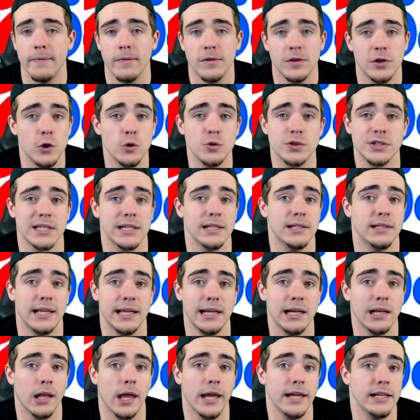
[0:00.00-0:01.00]
Houston
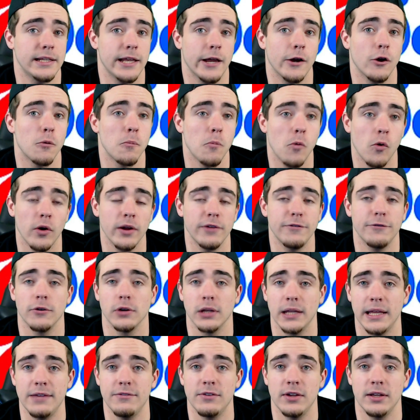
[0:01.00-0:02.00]
didn't like Daryl Morey for
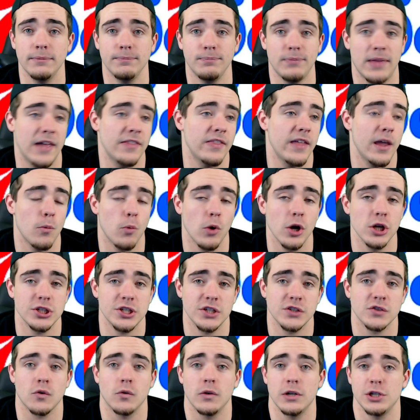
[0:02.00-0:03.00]
leaving, and they weren't
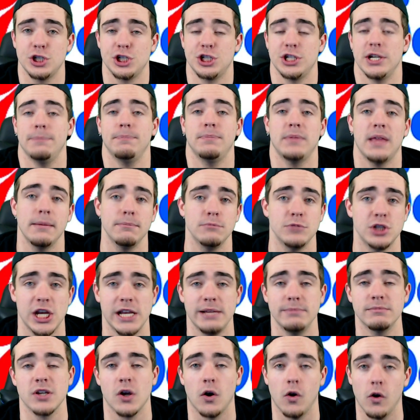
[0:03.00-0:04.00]
just going to ship them
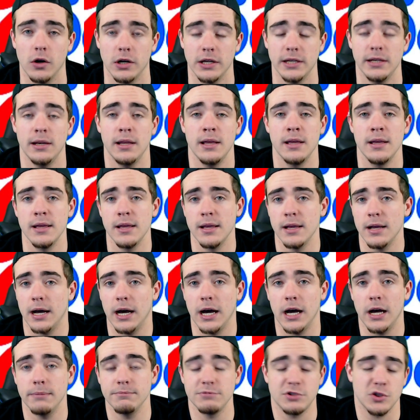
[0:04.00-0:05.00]
James Harden.
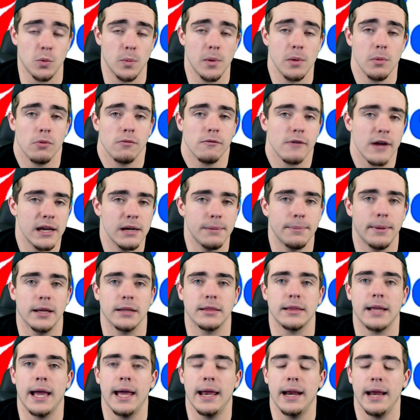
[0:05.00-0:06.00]
So we were right
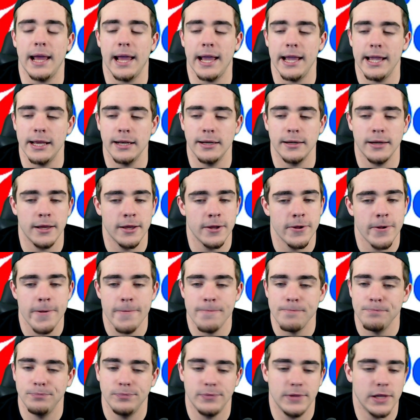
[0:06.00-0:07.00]
about that. And,
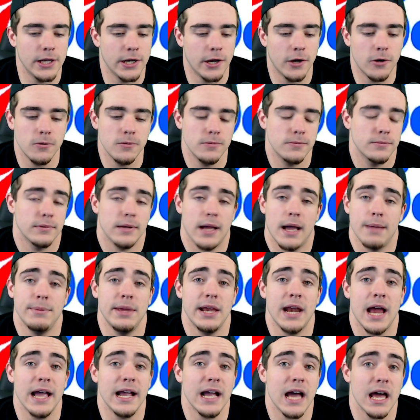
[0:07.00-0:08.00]
you know, I
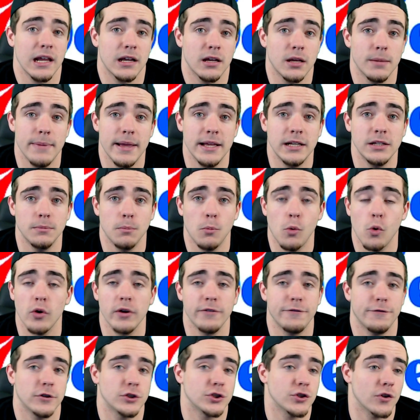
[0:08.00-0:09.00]
mean, I got to commend Morey
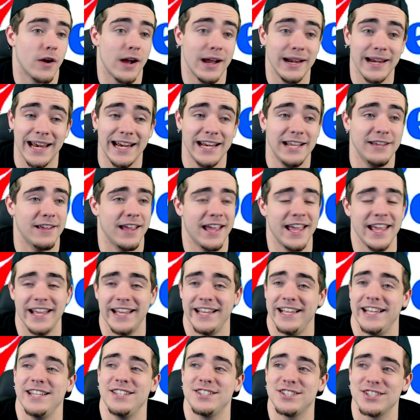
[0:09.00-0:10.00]
for trying, and
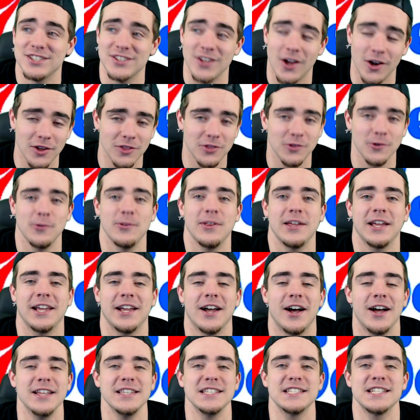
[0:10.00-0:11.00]
he stuck through the
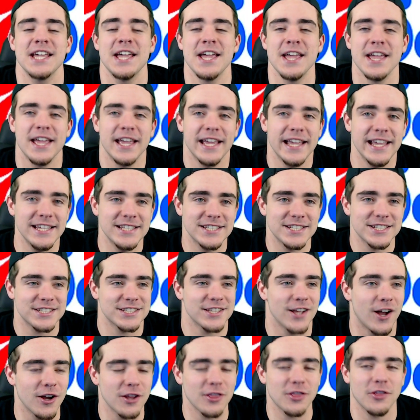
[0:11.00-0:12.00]
guns. He
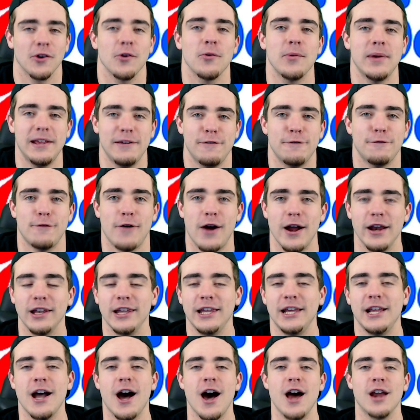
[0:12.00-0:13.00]
stuck through, and he finally
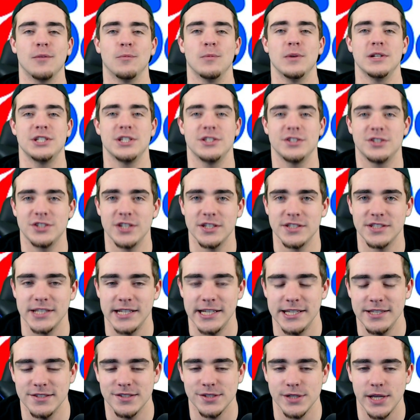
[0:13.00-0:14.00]
got him, which is just an
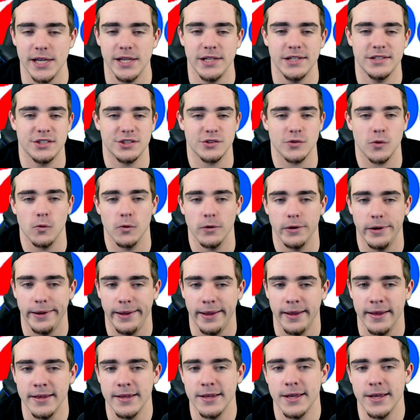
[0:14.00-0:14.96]
insane story.